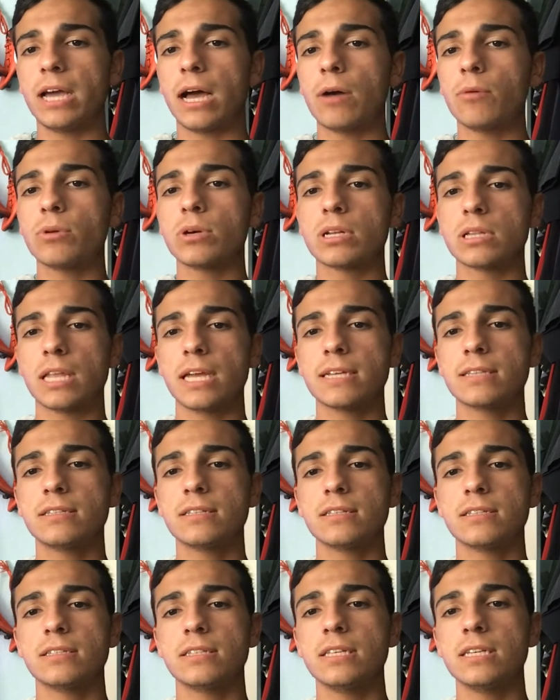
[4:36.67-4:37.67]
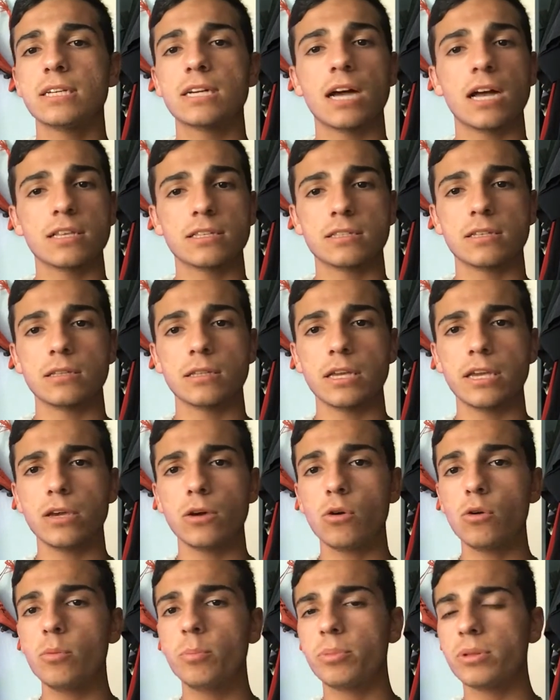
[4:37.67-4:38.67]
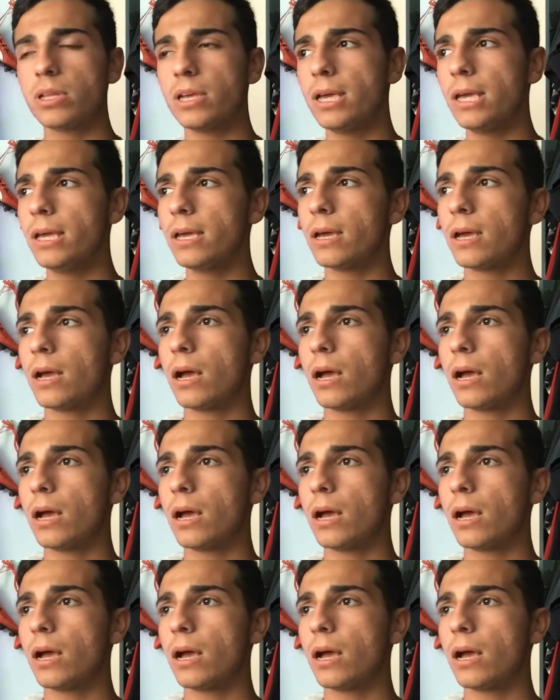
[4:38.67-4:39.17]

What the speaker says: I would have liked to see Castillejo play.